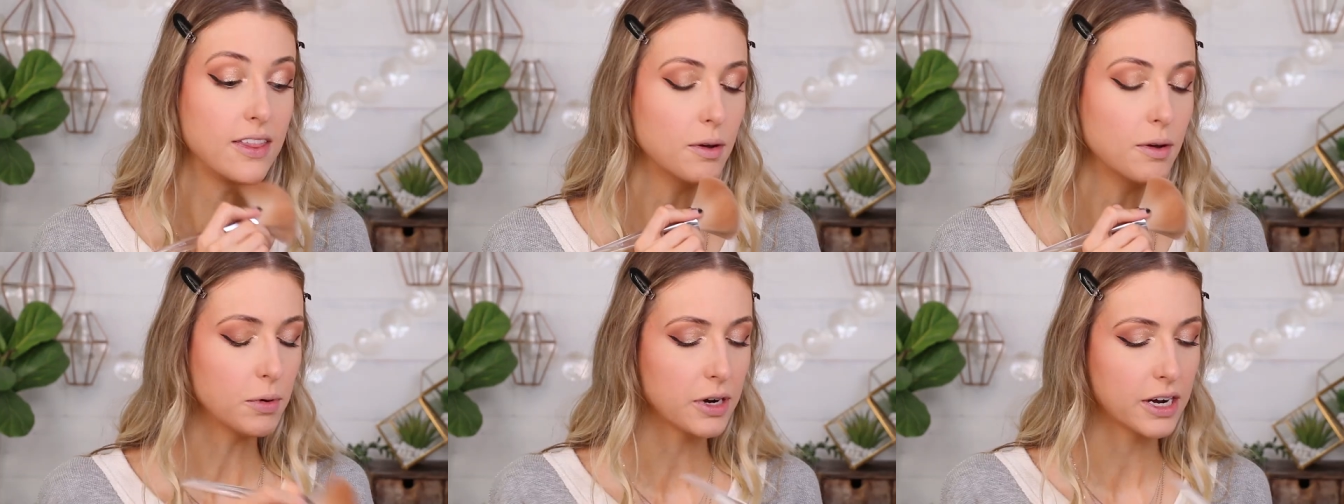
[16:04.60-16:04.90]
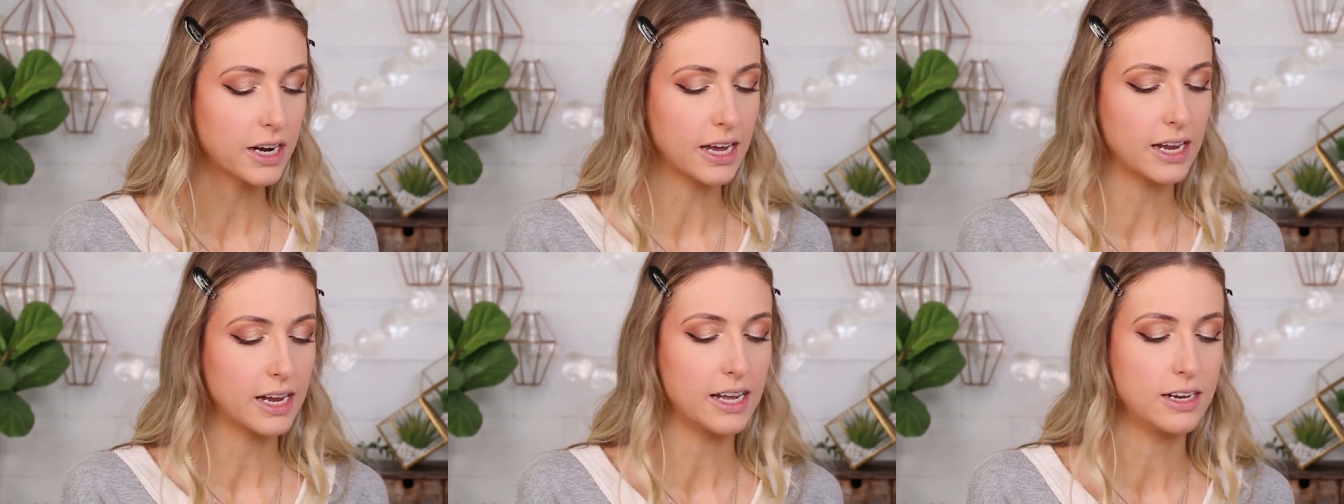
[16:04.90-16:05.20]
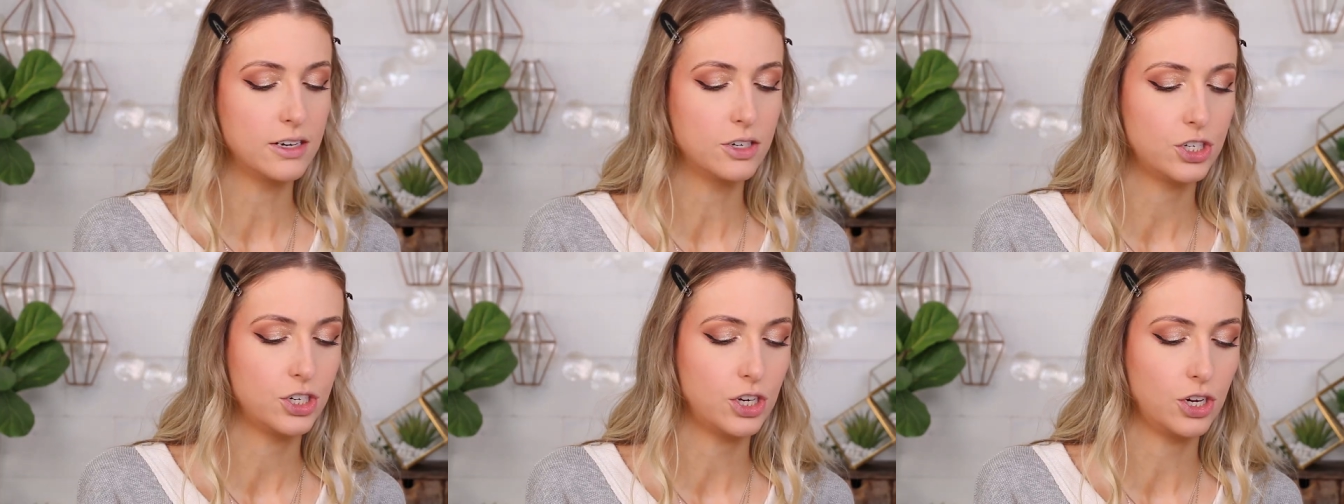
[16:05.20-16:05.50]
And then we're gonna get
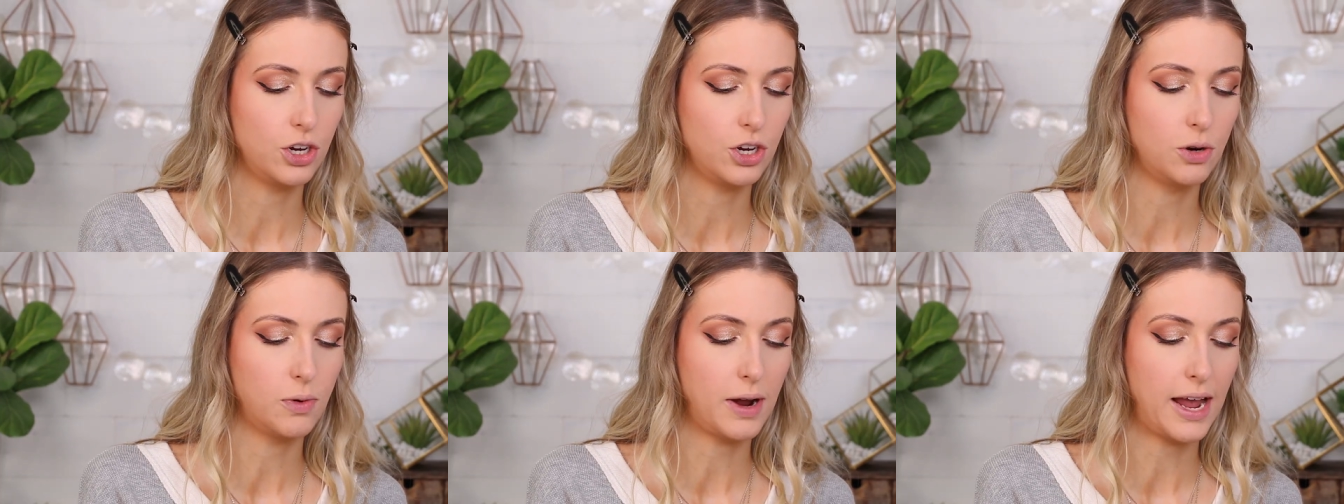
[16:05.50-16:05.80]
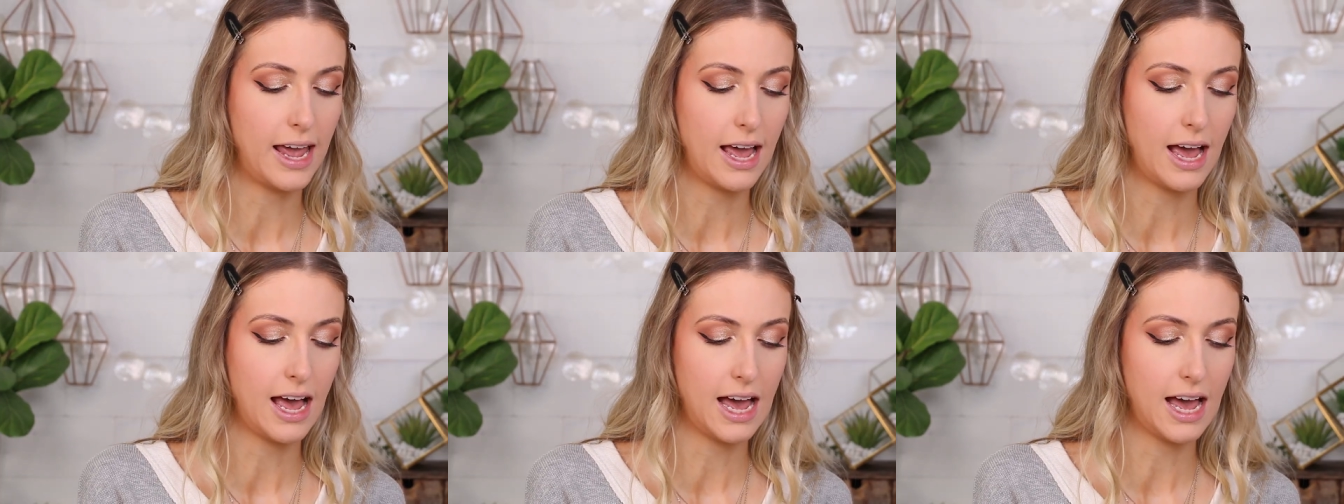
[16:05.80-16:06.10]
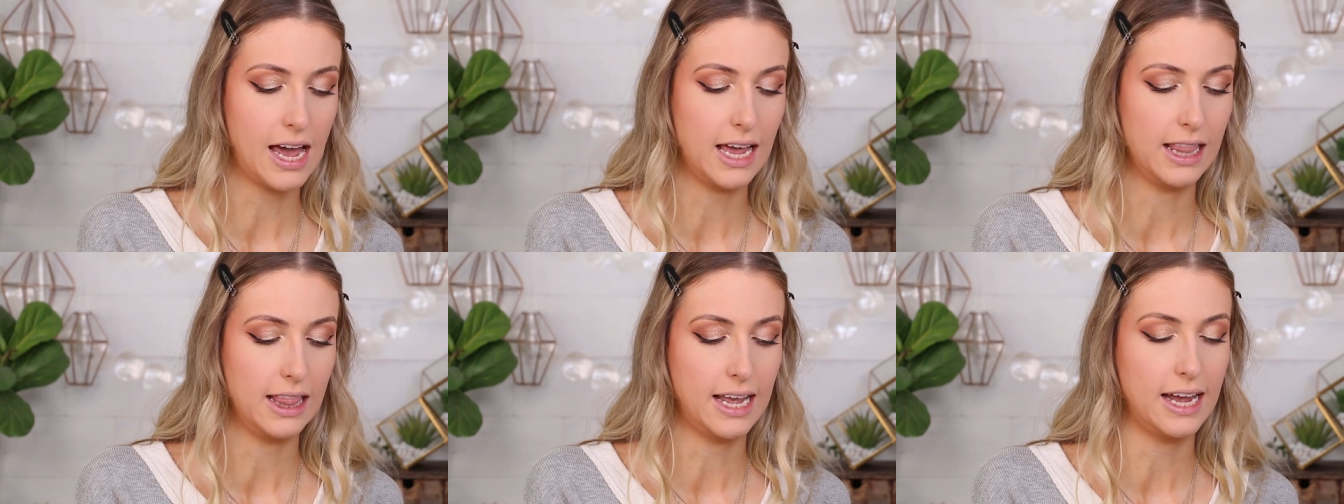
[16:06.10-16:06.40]
into a
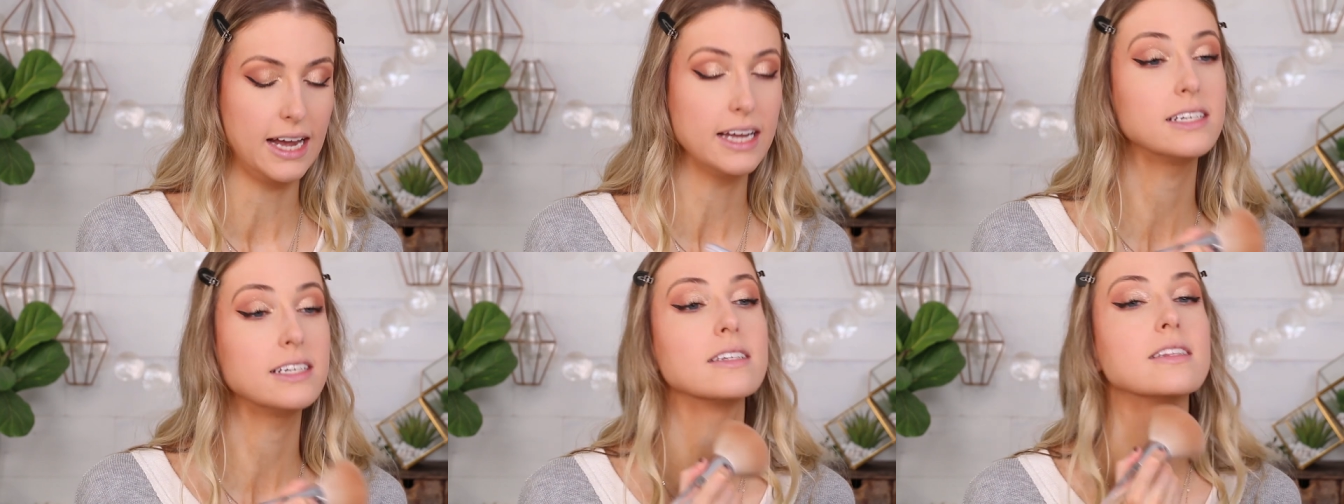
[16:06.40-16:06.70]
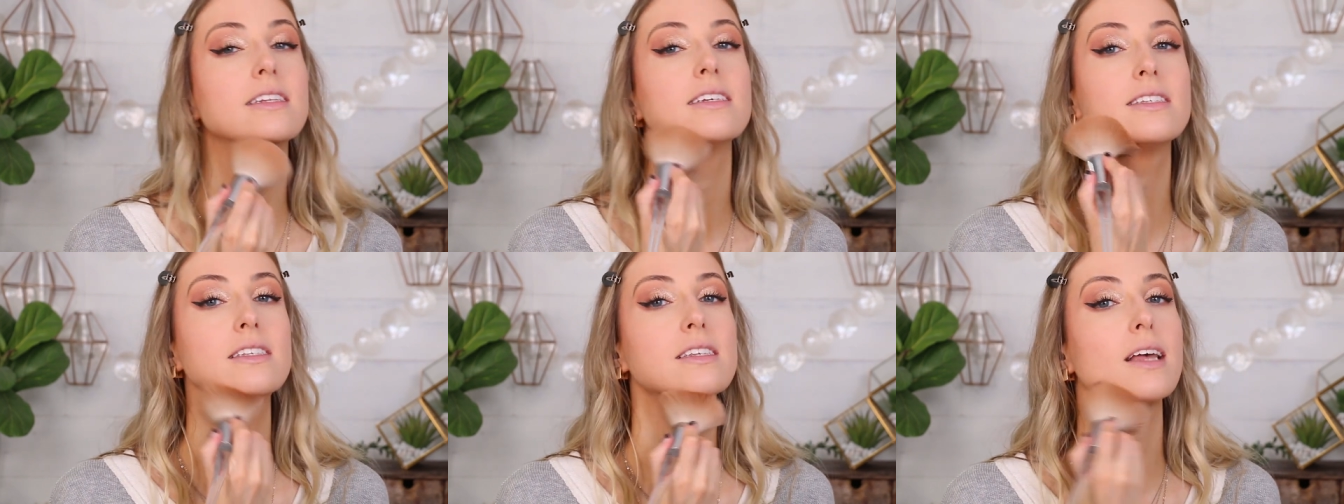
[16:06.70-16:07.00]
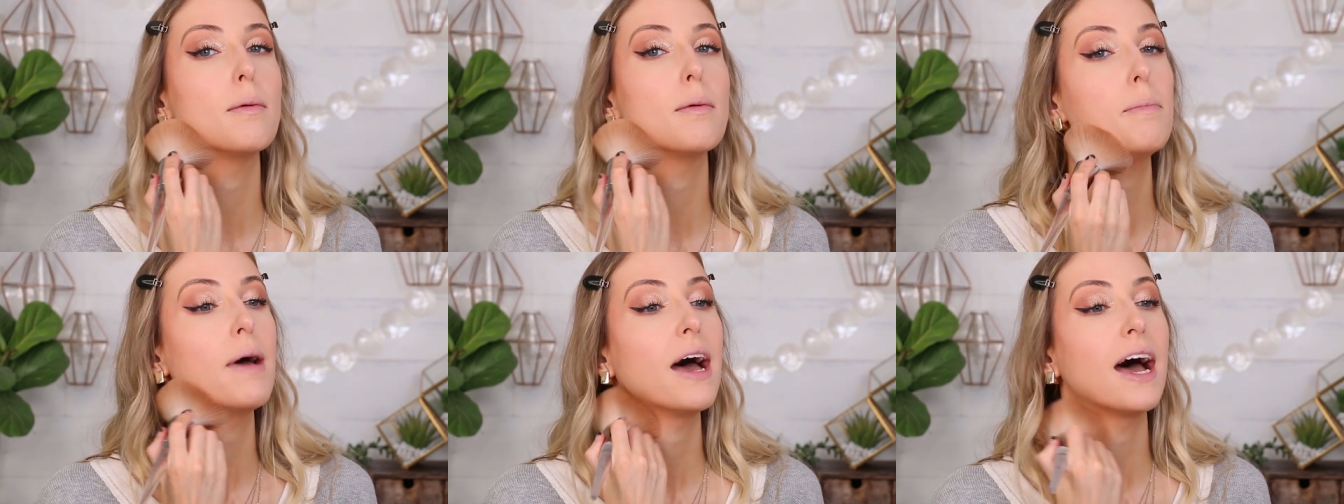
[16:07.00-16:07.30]
highlight, and this is
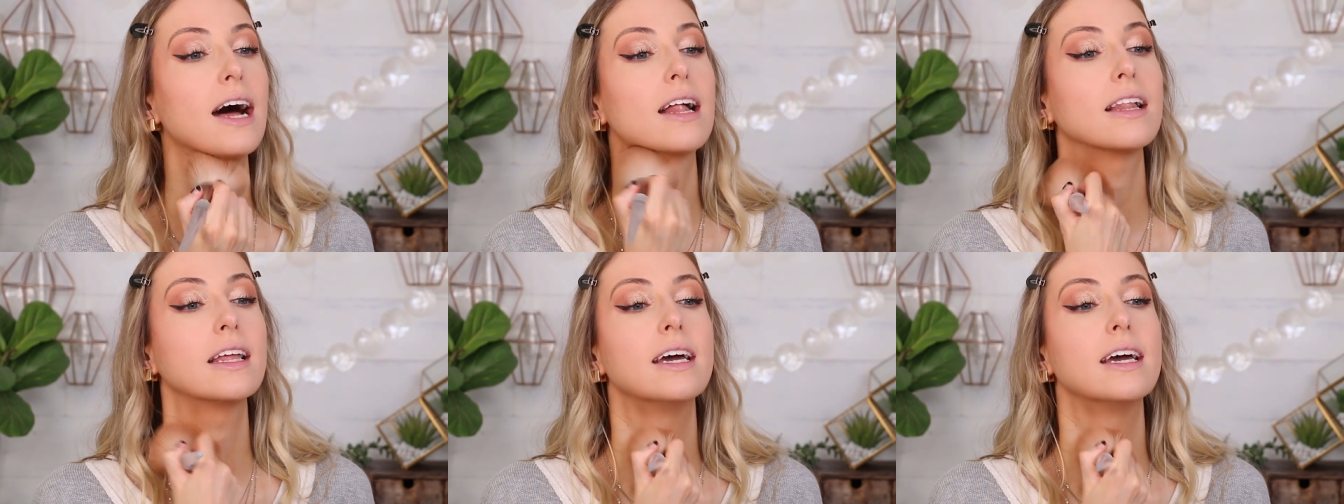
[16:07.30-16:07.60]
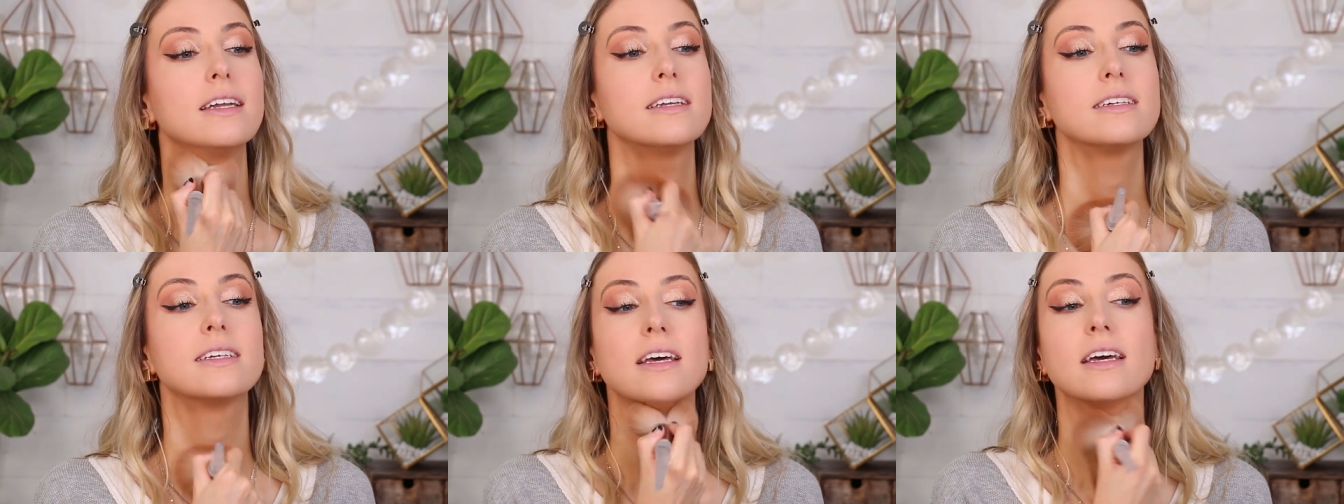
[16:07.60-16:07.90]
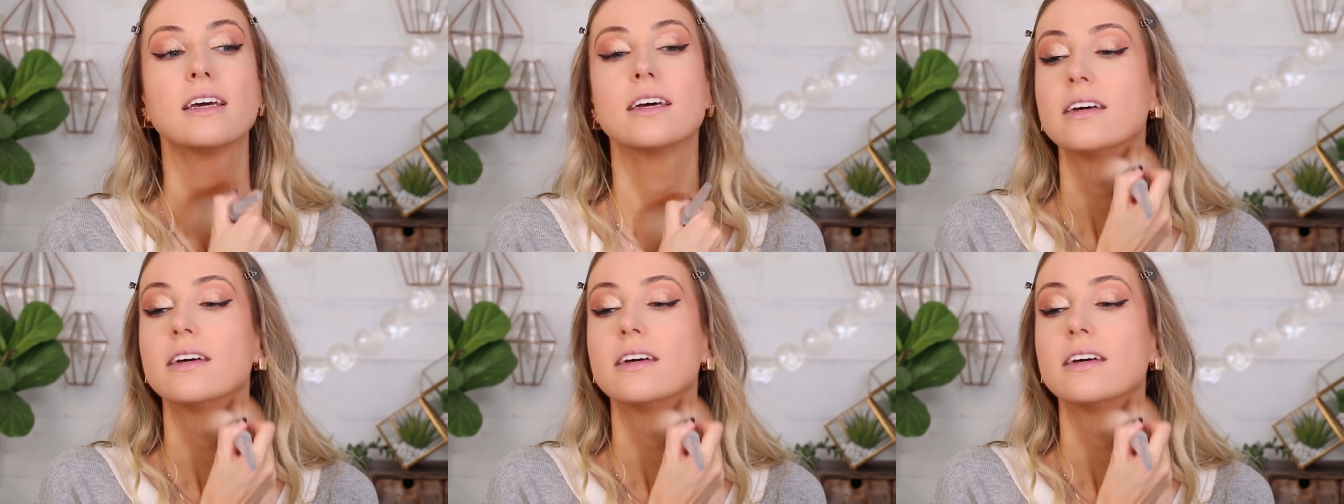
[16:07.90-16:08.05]
a palette.